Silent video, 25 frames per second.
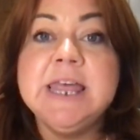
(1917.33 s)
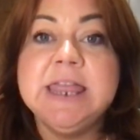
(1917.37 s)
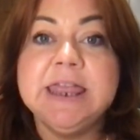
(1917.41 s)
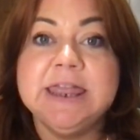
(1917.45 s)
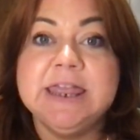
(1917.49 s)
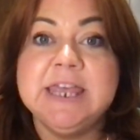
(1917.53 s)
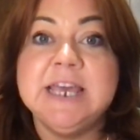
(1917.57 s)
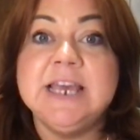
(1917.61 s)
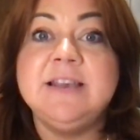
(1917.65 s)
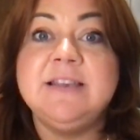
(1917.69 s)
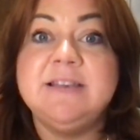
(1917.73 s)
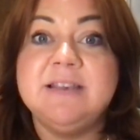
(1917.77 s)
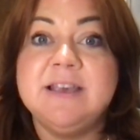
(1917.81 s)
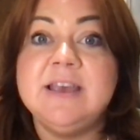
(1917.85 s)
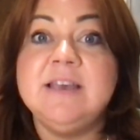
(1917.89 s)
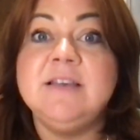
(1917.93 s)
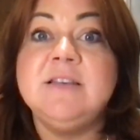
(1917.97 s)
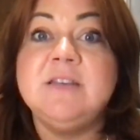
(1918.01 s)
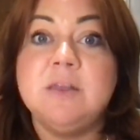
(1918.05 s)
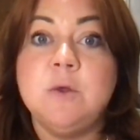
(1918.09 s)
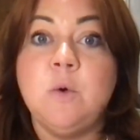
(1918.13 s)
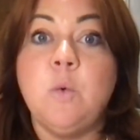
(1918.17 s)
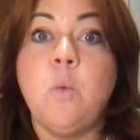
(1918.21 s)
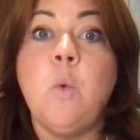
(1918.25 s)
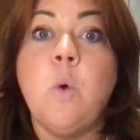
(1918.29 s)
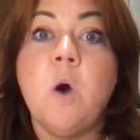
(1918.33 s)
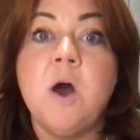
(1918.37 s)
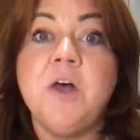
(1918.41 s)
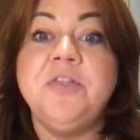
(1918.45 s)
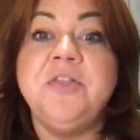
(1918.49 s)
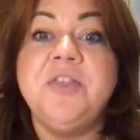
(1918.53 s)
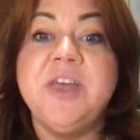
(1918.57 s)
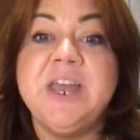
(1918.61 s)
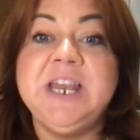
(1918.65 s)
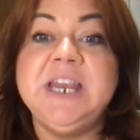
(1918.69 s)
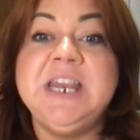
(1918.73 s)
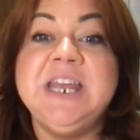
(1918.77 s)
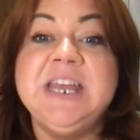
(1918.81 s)
this is the one
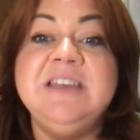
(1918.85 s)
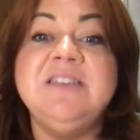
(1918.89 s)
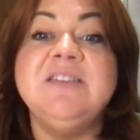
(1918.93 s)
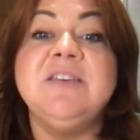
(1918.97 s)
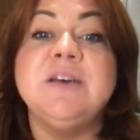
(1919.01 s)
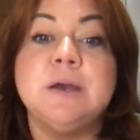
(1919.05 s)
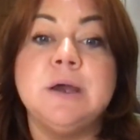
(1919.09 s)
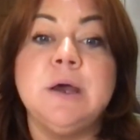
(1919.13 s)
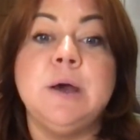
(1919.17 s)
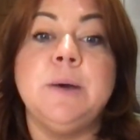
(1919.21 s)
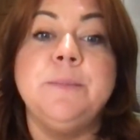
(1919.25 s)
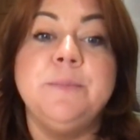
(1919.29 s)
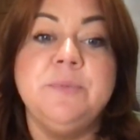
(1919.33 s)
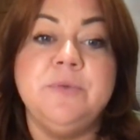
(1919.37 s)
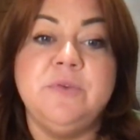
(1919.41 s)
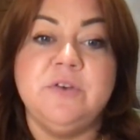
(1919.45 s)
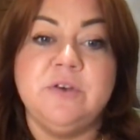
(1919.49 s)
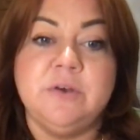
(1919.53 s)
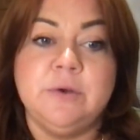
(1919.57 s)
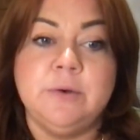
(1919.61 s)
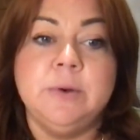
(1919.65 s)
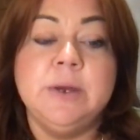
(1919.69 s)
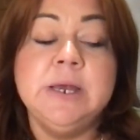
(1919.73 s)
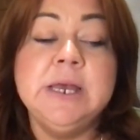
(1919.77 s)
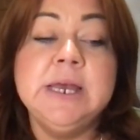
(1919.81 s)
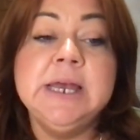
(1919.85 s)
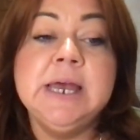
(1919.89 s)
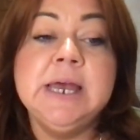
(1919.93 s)
they need to come to.